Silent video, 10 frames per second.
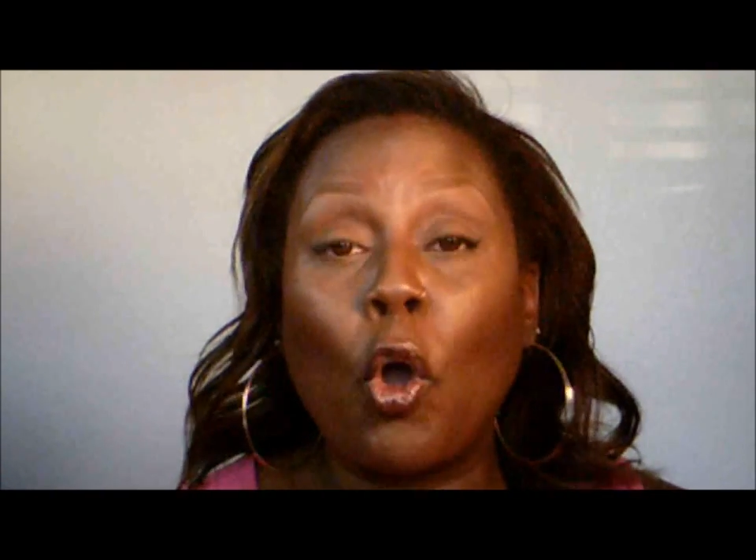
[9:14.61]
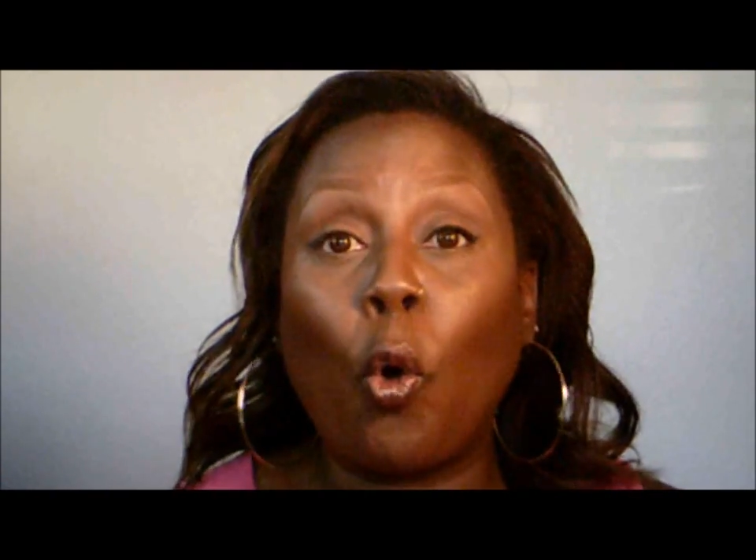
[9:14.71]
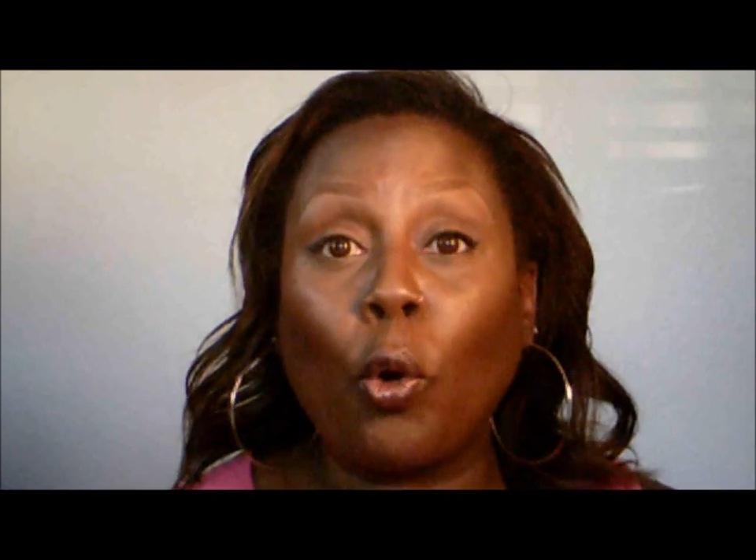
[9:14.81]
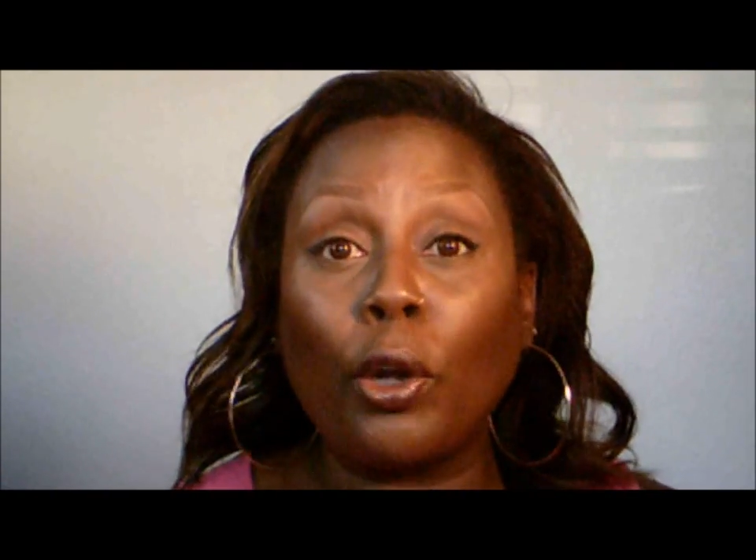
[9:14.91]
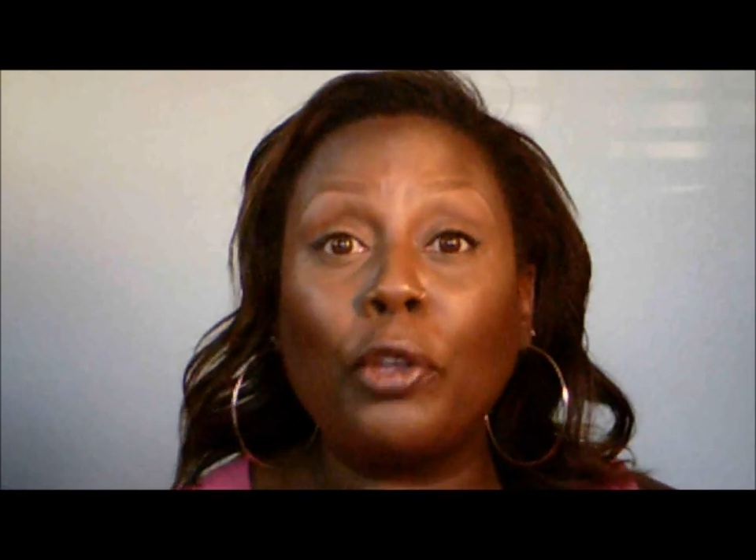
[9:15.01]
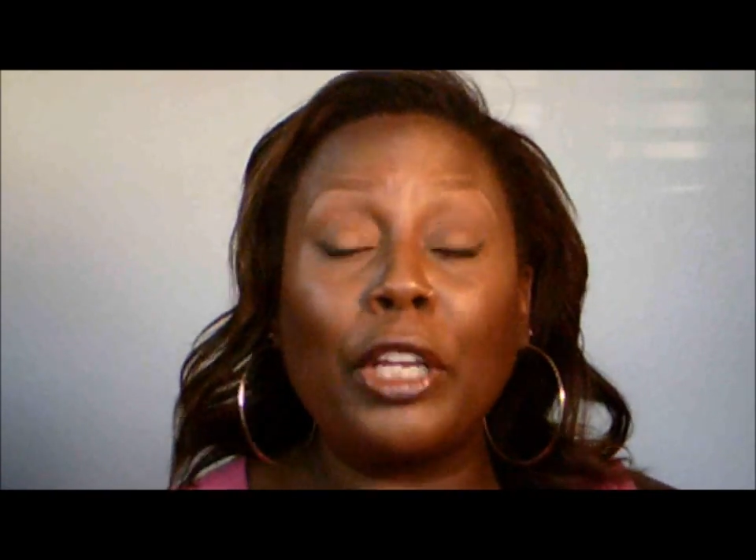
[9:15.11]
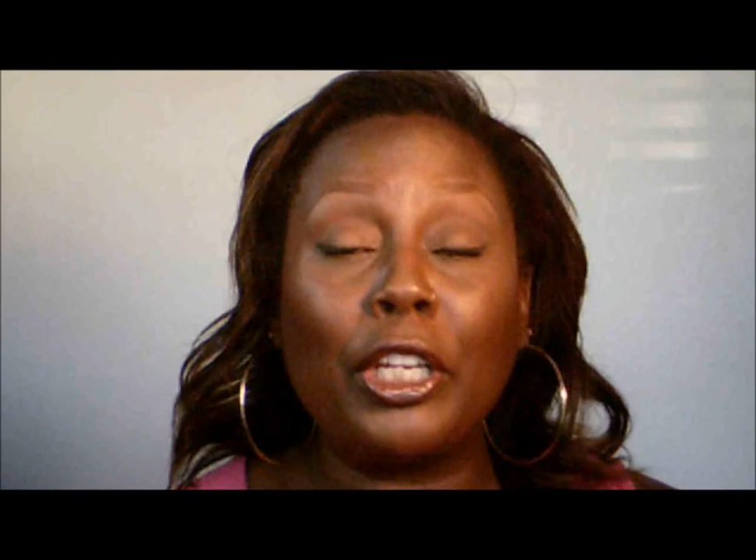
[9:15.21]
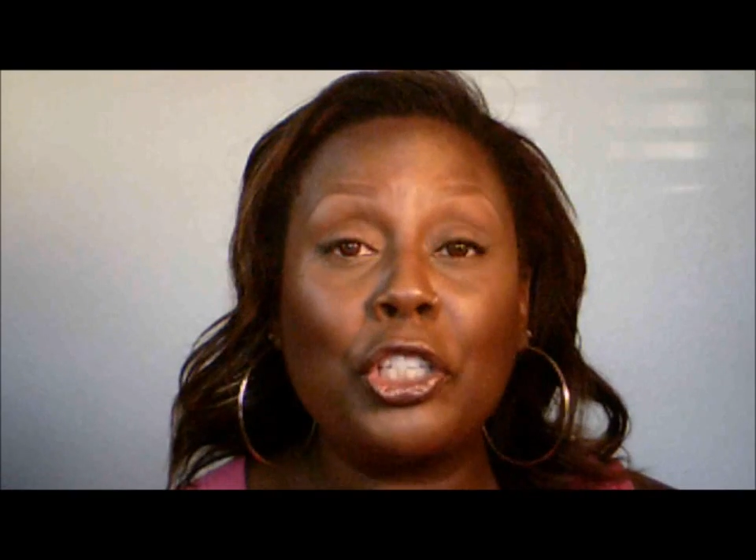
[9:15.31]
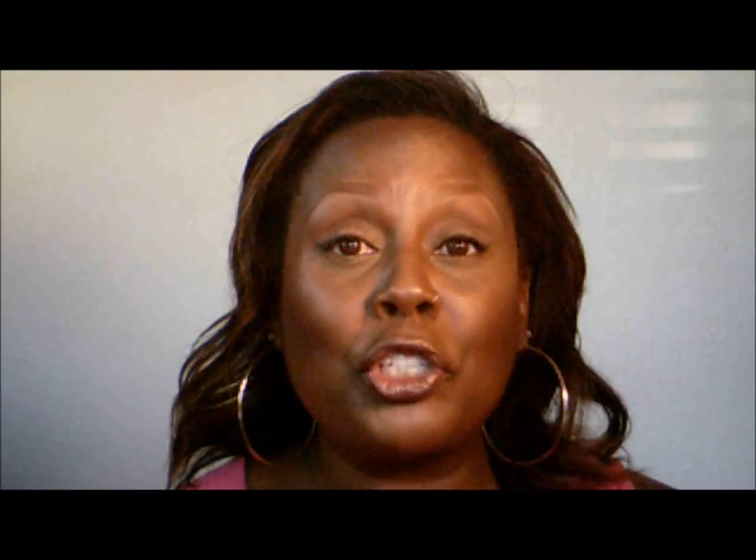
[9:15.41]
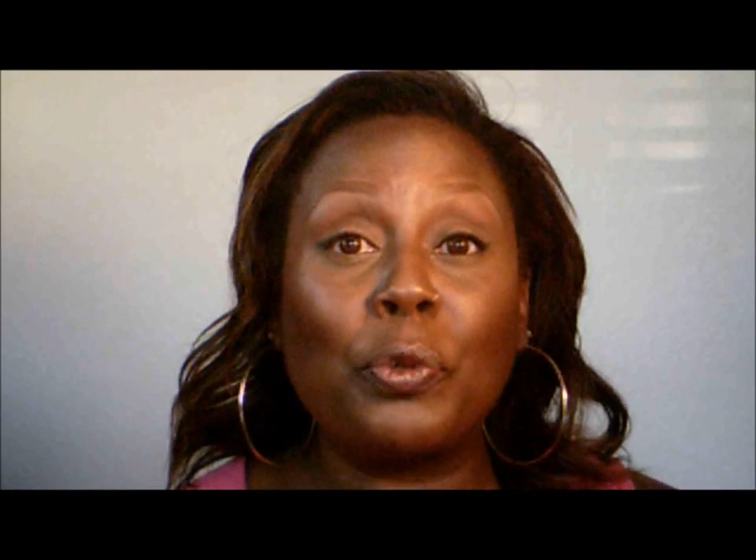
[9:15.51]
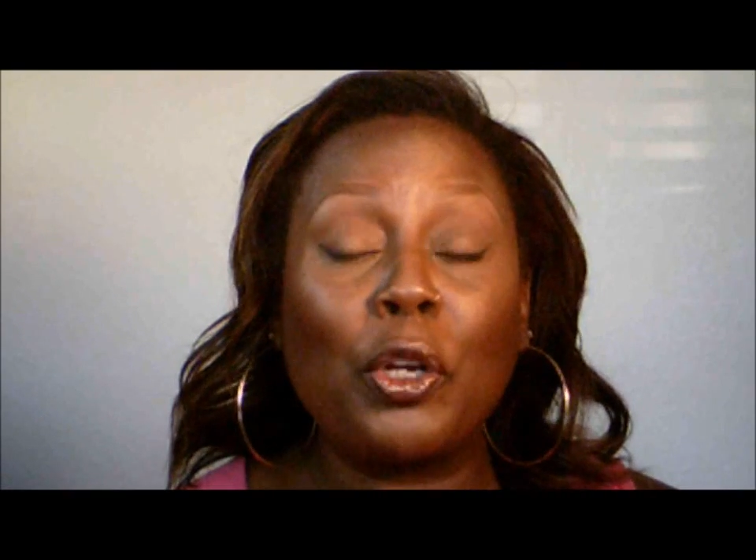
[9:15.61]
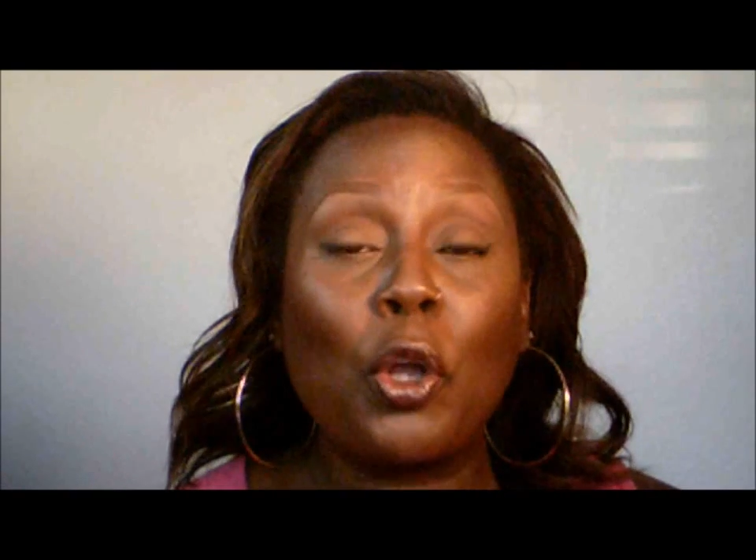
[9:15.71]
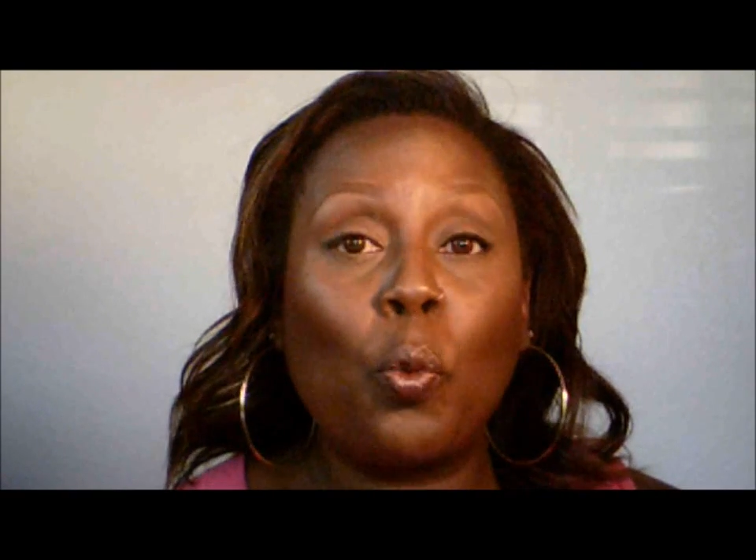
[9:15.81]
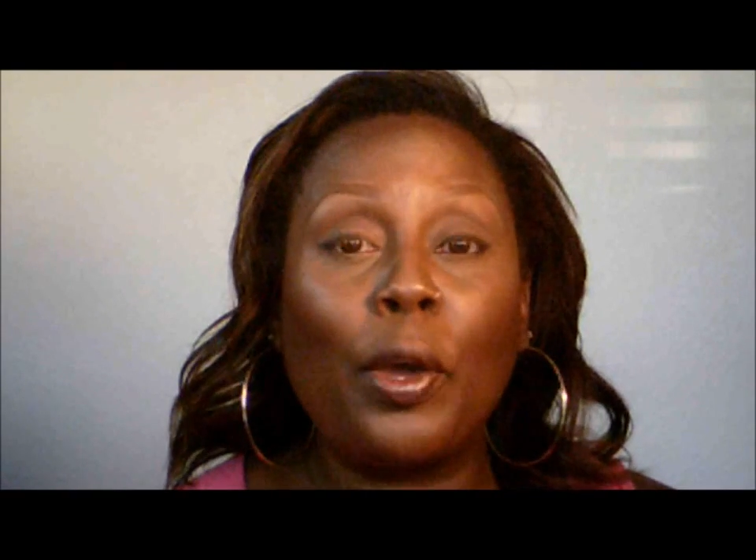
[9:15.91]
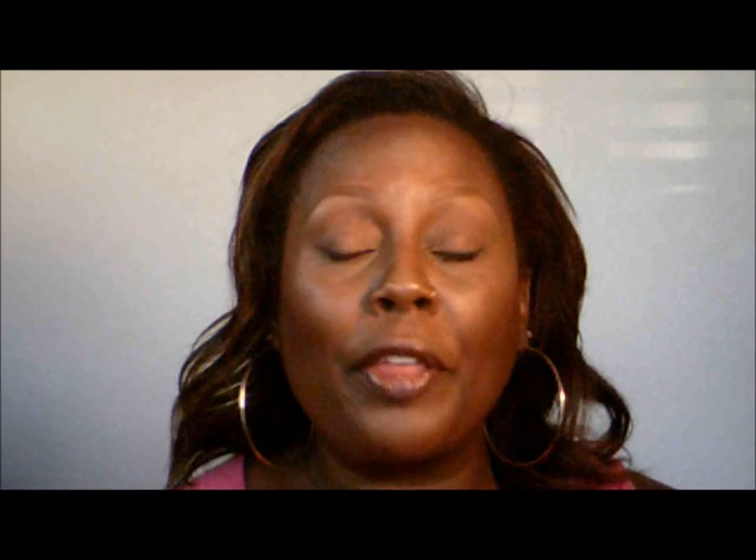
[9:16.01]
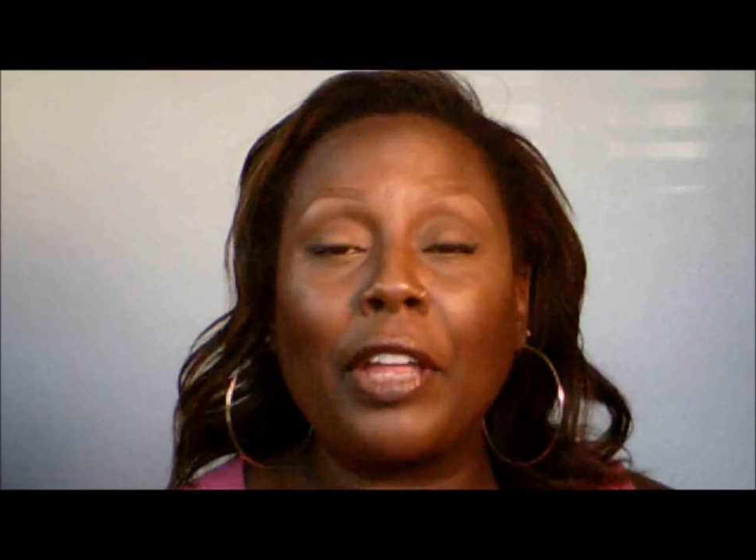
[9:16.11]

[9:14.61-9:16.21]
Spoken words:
or you can do it with